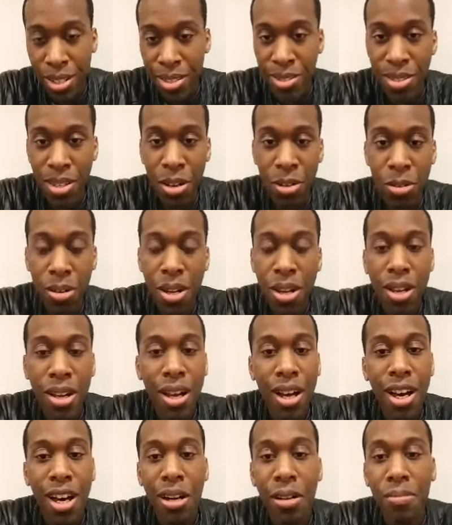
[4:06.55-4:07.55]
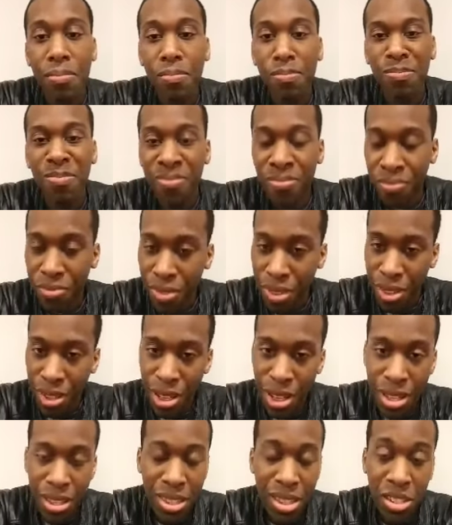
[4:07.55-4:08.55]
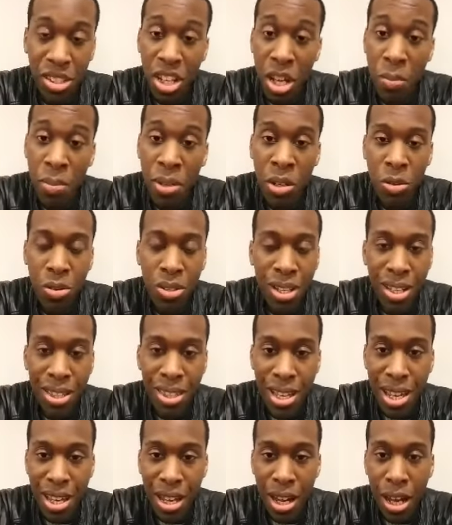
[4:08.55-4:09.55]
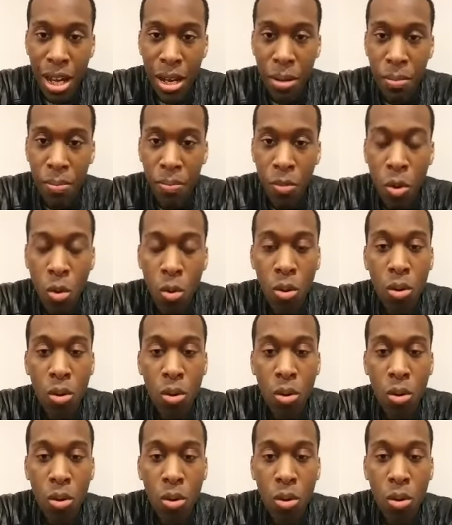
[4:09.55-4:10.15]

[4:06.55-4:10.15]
And so um, the gentleman who did the um,